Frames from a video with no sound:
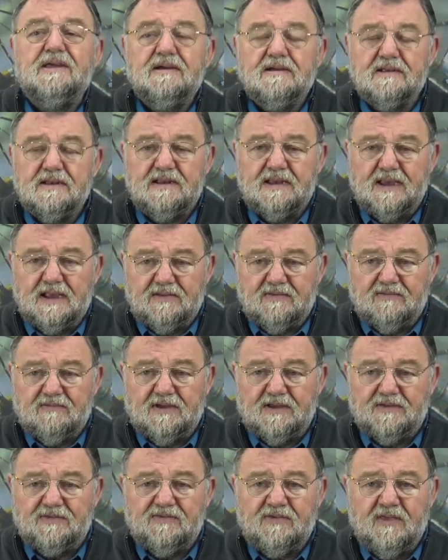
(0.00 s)
it doesn't
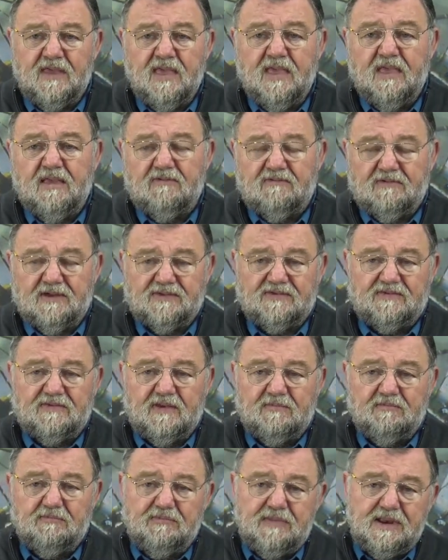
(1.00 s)
have to have
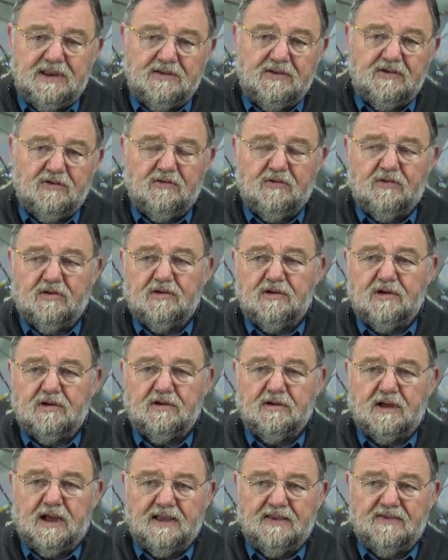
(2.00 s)
something to do with
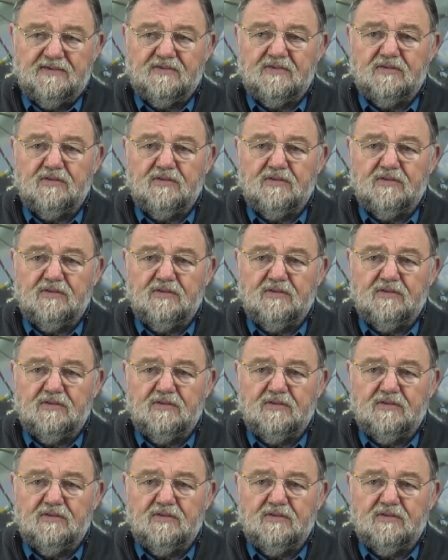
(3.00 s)
iron.